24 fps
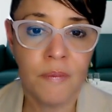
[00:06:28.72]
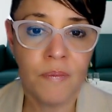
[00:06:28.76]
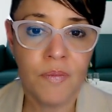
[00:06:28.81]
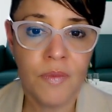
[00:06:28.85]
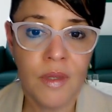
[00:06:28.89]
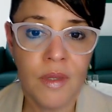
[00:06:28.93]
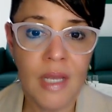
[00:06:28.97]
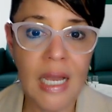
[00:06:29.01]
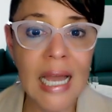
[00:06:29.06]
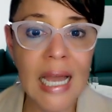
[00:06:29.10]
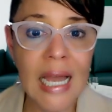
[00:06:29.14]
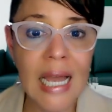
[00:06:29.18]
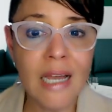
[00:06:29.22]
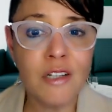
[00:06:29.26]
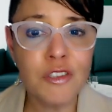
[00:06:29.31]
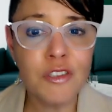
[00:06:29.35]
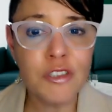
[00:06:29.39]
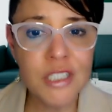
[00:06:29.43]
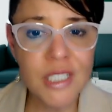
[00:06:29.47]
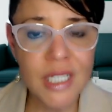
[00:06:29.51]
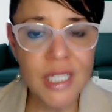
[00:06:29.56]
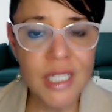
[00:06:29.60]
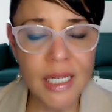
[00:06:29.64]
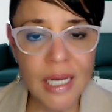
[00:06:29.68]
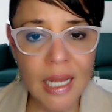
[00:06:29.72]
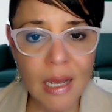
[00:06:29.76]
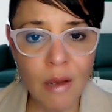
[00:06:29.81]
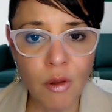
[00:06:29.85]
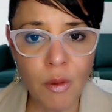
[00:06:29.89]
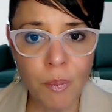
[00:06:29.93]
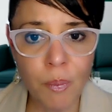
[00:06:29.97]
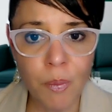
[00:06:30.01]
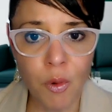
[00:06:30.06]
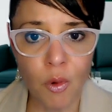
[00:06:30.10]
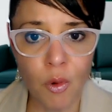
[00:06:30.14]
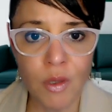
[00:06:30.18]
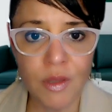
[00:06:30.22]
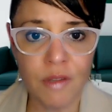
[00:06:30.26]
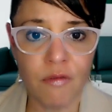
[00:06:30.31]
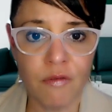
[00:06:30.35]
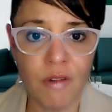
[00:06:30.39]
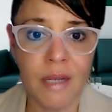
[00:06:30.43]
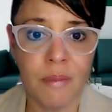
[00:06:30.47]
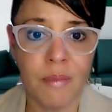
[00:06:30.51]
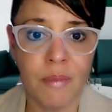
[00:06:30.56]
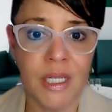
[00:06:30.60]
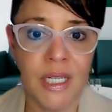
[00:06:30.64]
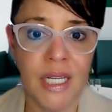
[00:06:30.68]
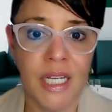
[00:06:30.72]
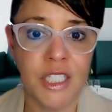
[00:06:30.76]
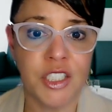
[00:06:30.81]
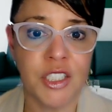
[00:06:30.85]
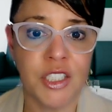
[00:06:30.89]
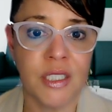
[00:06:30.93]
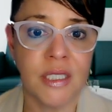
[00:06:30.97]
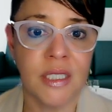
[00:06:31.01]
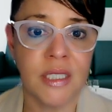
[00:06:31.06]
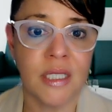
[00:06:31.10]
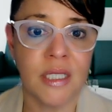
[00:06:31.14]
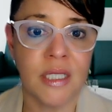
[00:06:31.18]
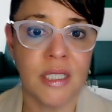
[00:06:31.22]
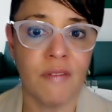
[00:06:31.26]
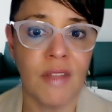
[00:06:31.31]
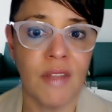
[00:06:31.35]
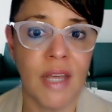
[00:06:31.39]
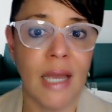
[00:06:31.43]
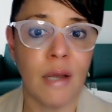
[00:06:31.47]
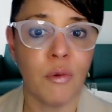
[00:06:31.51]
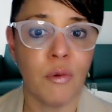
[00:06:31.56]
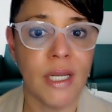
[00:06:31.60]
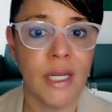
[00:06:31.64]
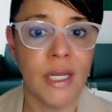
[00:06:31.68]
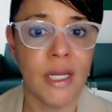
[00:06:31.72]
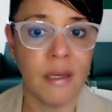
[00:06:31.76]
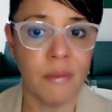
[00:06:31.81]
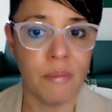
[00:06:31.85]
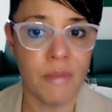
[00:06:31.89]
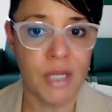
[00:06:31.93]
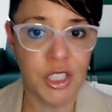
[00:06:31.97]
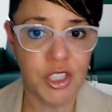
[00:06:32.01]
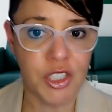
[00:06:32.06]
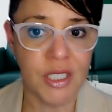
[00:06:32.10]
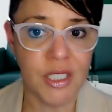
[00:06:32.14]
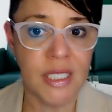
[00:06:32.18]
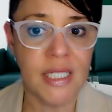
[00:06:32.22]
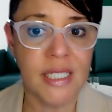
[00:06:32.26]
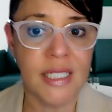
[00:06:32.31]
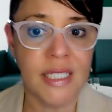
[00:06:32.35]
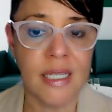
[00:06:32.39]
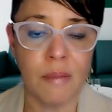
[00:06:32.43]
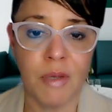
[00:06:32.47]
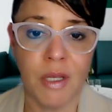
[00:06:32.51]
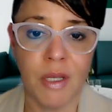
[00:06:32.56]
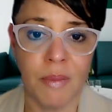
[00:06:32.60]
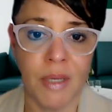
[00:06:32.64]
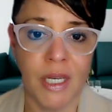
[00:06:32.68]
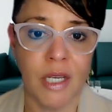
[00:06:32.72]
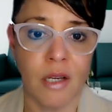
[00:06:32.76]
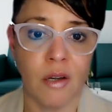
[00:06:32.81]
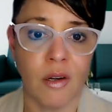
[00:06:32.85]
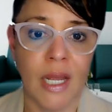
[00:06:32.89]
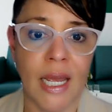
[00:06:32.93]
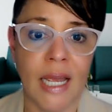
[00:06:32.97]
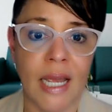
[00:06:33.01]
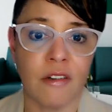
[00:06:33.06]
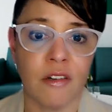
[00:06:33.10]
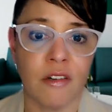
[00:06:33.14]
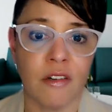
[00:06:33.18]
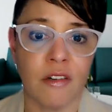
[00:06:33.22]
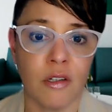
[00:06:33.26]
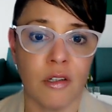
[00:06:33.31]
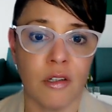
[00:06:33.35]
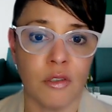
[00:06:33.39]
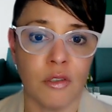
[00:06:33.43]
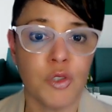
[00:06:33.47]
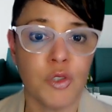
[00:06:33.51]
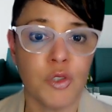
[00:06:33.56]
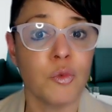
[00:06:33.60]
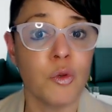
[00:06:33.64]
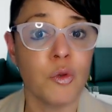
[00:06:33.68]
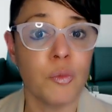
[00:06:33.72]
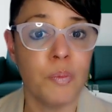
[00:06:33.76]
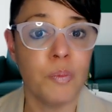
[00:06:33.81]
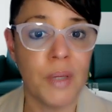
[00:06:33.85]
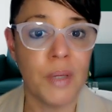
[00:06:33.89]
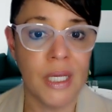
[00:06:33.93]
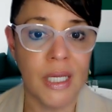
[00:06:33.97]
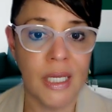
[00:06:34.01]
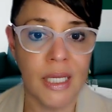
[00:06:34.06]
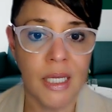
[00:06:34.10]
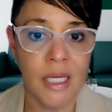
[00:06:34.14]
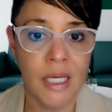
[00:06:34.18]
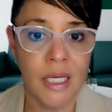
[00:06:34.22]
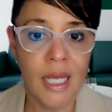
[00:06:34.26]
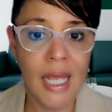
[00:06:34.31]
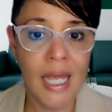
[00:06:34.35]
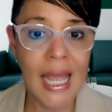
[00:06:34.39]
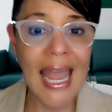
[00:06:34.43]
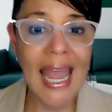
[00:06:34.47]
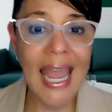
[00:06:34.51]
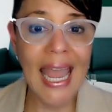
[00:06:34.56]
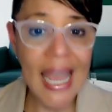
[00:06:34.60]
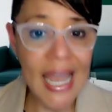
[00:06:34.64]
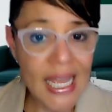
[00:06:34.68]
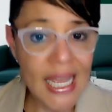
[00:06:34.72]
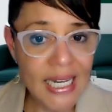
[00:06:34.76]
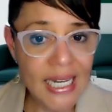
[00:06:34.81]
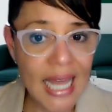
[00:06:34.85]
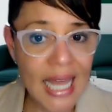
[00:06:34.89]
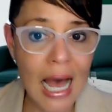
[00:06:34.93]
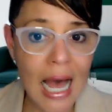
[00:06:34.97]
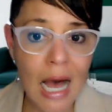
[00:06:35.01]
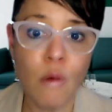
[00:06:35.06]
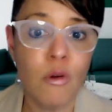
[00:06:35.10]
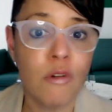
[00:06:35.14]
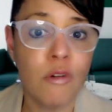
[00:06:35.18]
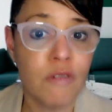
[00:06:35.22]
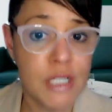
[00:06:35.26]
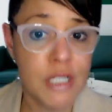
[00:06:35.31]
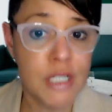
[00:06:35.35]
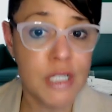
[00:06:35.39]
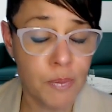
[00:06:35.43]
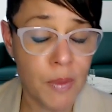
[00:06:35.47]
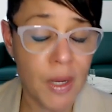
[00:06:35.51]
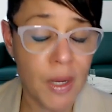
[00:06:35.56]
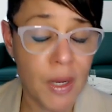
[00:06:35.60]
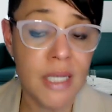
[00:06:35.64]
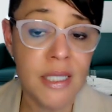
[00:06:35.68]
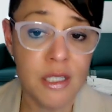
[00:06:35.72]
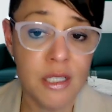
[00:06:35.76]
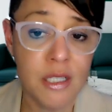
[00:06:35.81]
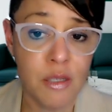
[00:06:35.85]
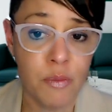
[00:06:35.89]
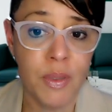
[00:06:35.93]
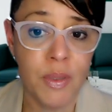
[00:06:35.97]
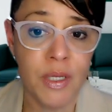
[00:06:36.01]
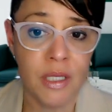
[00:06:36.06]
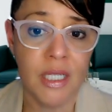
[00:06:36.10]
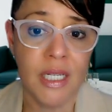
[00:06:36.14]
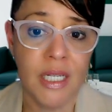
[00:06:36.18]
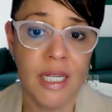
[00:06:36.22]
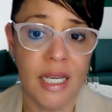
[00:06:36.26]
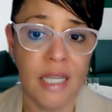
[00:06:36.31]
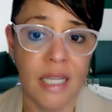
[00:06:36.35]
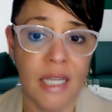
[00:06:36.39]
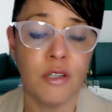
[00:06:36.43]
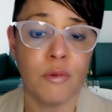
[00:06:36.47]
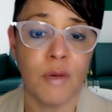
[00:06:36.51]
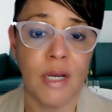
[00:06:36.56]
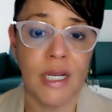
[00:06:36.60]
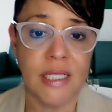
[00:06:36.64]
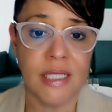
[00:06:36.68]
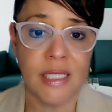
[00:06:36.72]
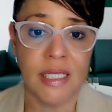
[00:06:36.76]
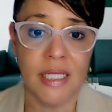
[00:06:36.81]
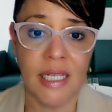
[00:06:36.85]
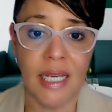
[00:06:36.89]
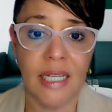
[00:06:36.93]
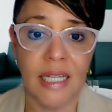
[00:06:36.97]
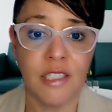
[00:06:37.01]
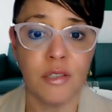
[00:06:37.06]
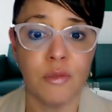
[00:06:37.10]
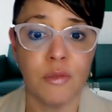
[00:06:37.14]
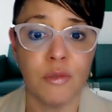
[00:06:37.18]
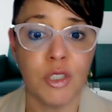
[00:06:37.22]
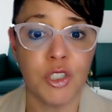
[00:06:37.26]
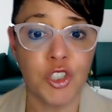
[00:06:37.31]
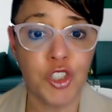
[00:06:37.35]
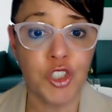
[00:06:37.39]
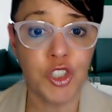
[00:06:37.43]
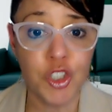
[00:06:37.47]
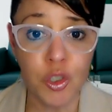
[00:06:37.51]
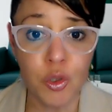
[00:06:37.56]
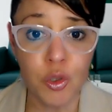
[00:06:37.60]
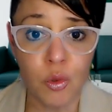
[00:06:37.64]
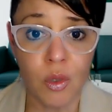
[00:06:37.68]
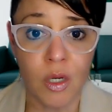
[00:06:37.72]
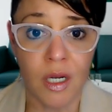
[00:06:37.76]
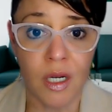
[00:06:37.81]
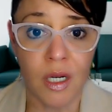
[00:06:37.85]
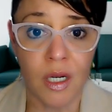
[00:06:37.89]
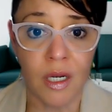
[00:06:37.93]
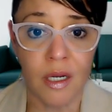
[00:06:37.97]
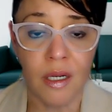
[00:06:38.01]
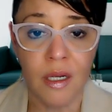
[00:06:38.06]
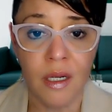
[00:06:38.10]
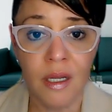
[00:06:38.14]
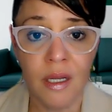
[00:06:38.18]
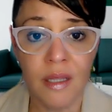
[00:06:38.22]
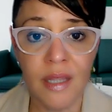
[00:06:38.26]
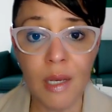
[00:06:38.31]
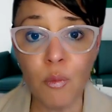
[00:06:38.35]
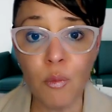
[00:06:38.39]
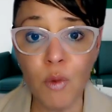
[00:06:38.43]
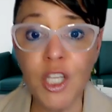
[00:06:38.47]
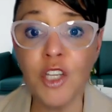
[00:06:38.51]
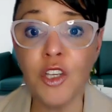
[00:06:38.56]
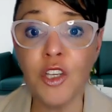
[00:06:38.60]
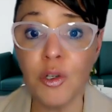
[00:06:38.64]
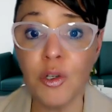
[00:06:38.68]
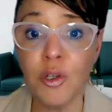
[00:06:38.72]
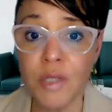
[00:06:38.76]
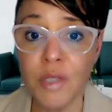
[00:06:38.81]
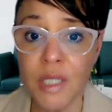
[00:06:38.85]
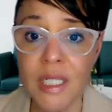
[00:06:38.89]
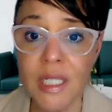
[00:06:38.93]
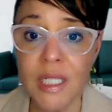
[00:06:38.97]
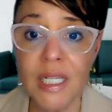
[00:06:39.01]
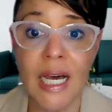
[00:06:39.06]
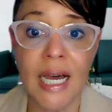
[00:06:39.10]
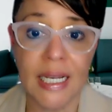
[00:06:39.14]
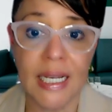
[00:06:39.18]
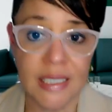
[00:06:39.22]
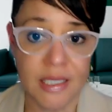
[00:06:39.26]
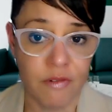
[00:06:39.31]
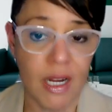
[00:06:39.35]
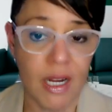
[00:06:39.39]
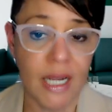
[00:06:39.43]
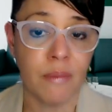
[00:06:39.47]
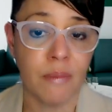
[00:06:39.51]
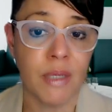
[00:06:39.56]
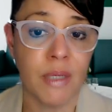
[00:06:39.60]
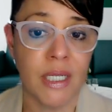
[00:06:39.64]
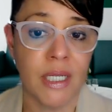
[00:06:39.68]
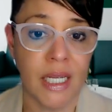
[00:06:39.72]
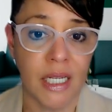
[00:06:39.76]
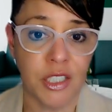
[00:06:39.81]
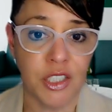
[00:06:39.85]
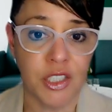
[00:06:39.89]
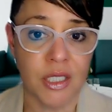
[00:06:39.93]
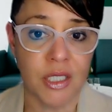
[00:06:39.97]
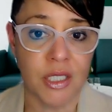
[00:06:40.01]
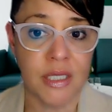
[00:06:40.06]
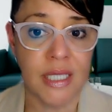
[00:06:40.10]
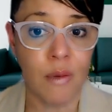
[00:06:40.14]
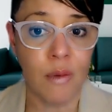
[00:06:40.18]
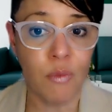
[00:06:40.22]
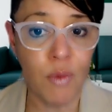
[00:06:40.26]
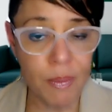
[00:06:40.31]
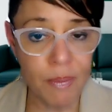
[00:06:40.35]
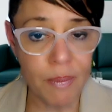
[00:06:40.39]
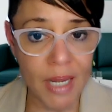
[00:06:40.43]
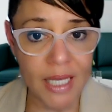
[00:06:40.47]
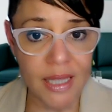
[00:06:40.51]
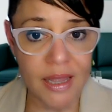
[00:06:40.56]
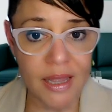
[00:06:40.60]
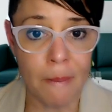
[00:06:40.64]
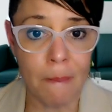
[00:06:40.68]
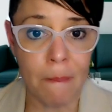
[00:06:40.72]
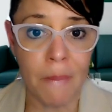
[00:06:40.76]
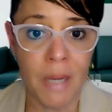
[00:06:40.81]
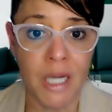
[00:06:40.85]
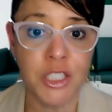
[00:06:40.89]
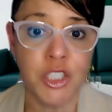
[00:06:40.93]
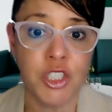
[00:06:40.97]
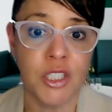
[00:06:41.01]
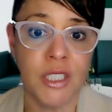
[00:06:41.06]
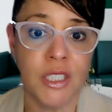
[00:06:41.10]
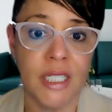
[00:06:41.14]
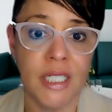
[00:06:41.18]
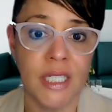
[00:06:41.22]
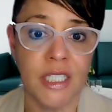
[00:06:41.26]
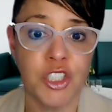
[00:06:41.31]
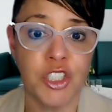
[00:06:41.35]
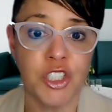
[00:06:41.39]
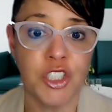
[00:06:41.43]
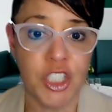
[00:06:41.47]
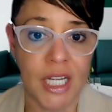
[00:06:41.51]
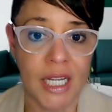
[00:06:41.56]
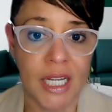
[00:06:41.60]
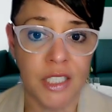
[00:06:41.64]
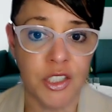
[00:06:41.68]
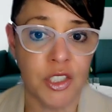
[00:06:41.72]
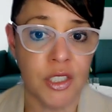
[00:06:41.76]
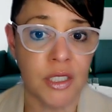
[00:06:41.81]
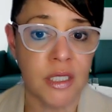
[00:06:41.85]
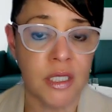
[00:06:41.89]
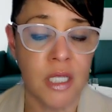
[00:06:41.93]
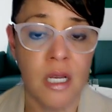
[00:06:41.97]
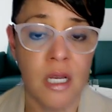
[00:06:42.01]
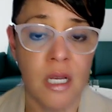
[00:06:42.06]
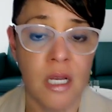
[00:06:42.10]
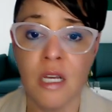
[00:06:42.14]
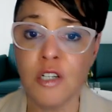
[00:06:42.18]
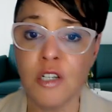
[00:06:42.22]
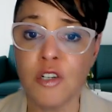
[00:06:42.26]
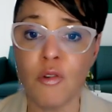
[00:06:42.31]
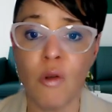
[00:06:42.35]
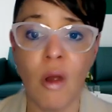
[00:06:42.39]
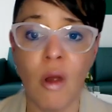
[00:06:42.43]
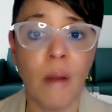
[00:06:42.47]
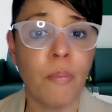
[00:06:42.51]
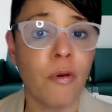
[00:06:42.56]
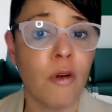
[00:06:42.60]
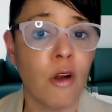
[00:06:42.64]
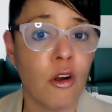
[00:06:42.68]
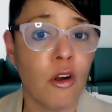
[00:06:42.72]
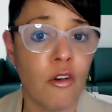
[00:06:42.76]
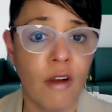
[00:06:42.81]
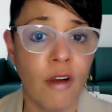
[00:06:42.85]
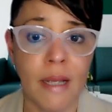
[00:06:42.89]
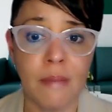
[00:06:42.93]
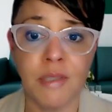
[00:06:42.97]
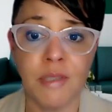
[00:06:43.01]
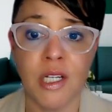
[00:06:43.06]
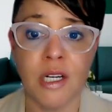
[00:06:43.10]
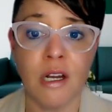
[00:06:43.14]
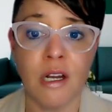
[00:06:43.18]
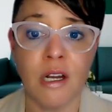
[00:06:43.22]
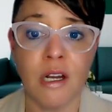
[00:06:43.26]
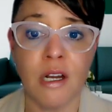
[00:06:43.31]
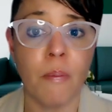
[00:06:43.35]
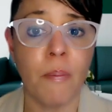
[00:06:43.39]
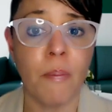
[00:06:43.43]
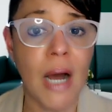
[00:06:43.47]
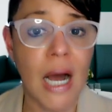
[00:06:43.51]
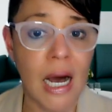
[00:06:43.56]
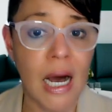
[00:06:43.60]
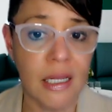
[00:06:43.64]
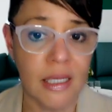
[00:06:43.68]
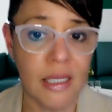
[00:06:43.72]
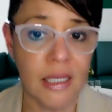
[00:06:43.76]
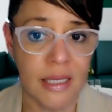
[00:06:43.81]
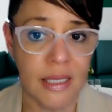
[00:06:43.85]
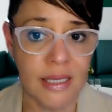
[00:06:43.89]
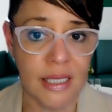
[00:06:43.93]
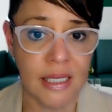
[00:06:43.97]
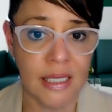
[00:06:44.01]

I understand how important the recommendations of the Equity Commission and Subcommittee on Agriculture will be, and our responsibility at USDA to ensure that we utilize the recommendations and we make the much needed changes to our programs and our policies